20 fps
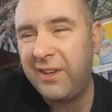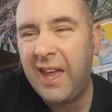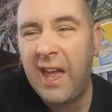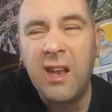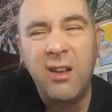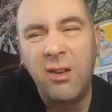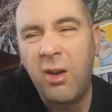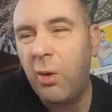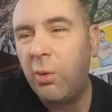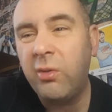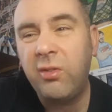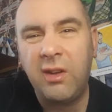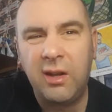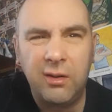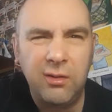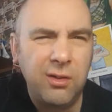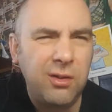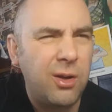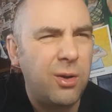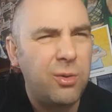kendo
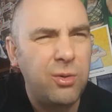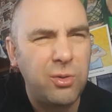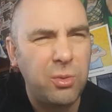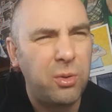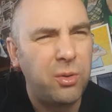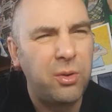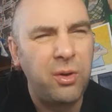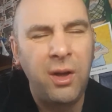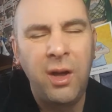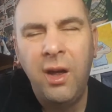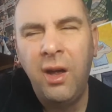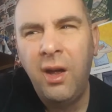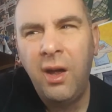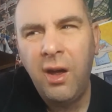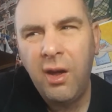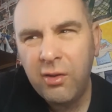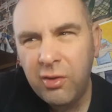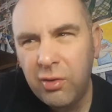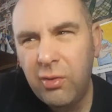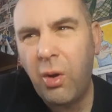sticks, usual
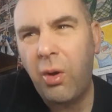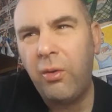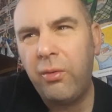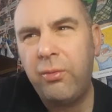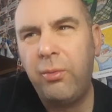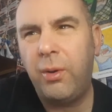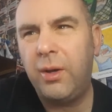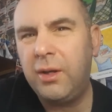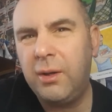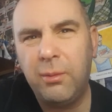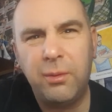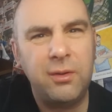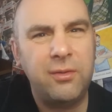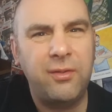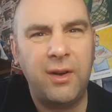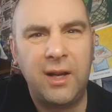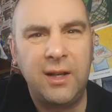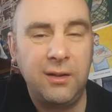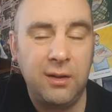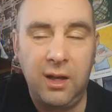stuff what you would
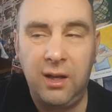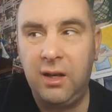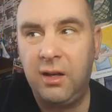find